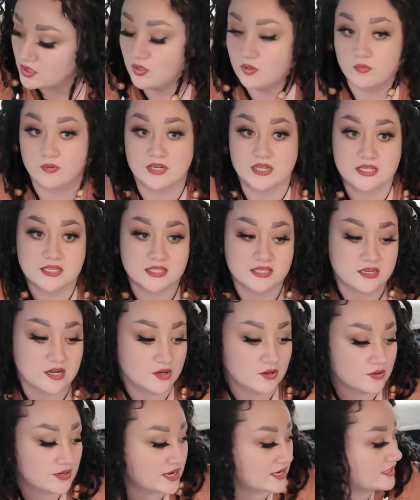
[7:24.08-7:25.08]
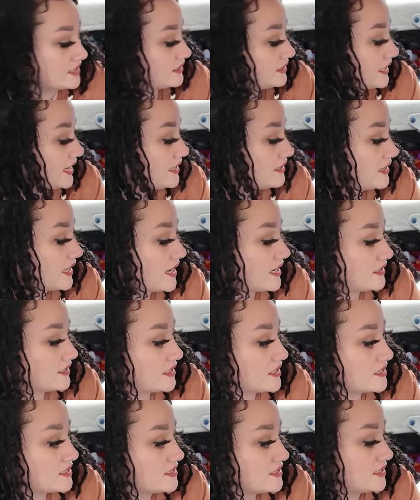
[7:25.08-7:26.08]
When it snowed, I laid like
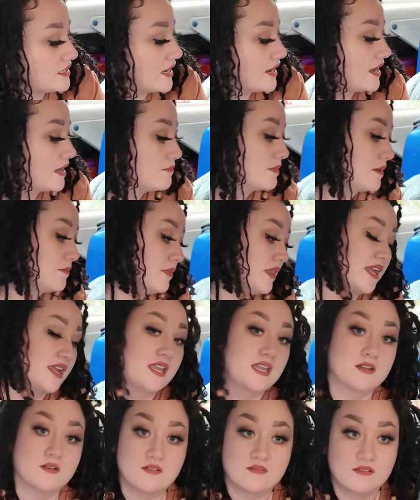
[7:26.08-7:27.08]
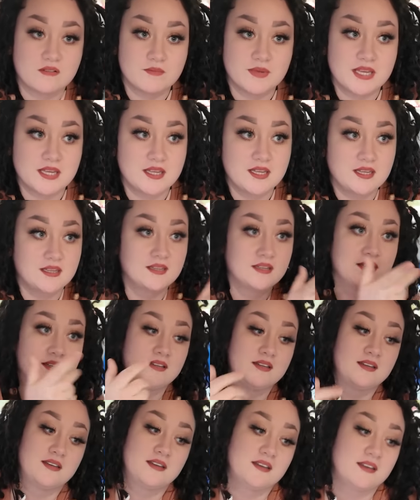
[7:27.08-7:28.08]
this and I had my blanket over me,
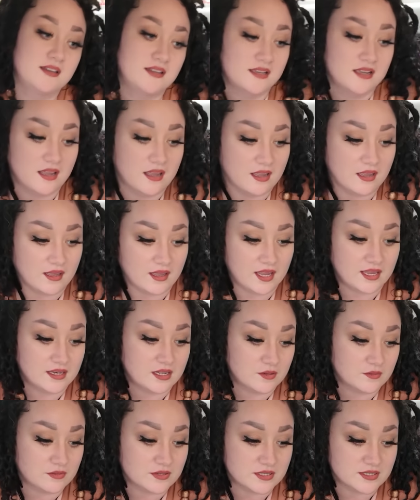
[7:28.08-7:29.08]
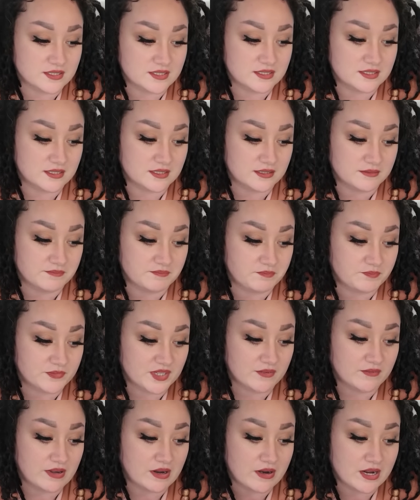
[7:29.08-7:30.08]
and it was
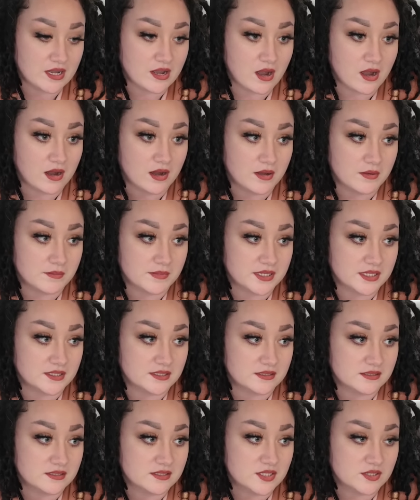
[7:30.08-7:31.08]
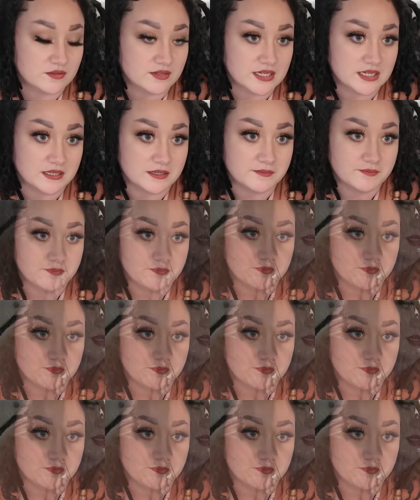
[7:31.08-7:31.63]
very calm and serene.